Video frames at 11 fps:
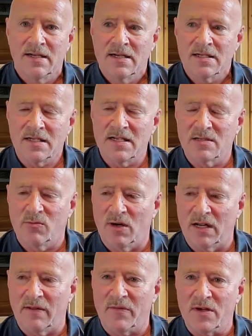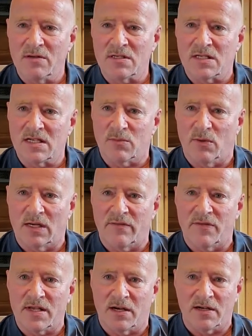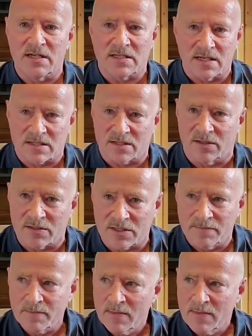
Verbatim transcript: She is one of you. She's one of the Arnie sisters,